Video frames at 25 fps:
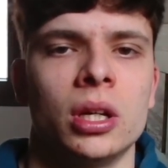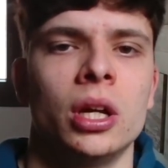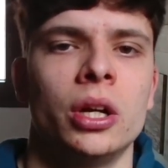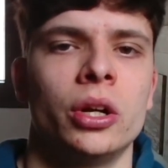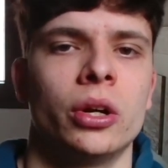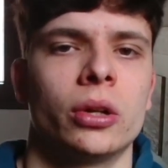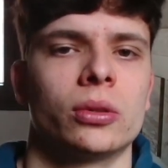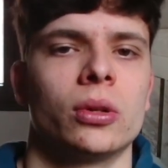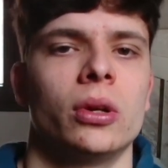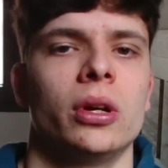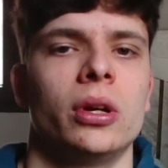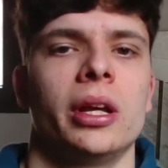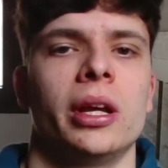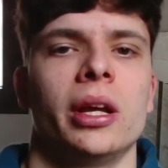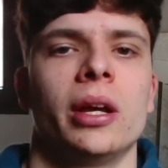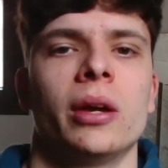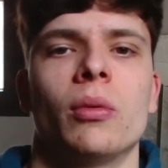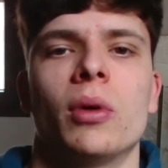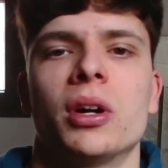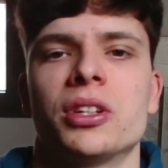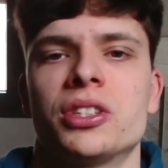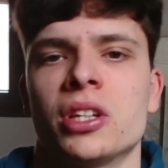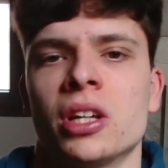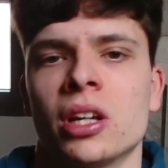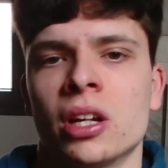not only
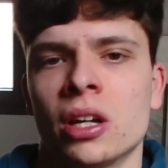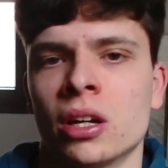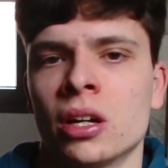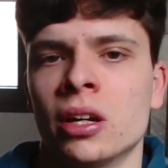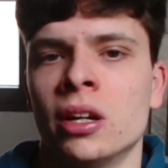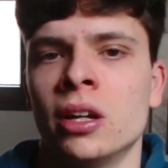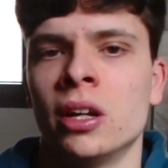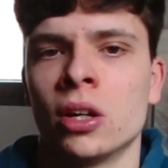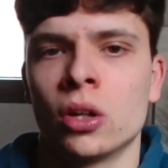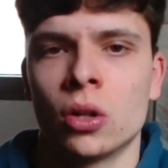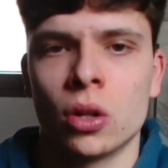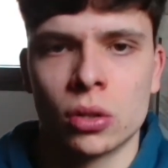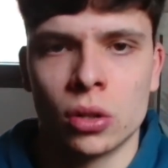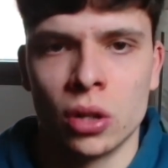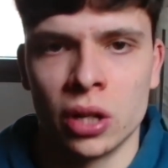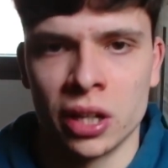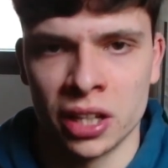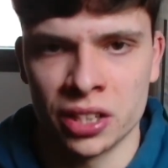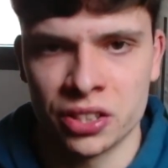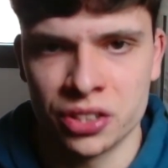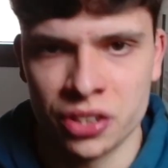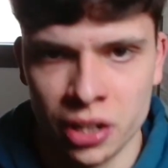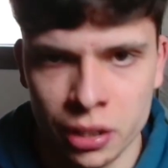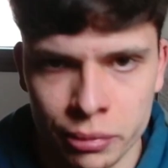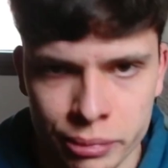watching cold calling
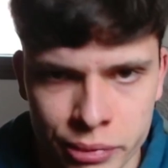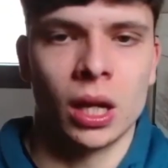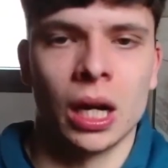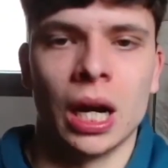scripts.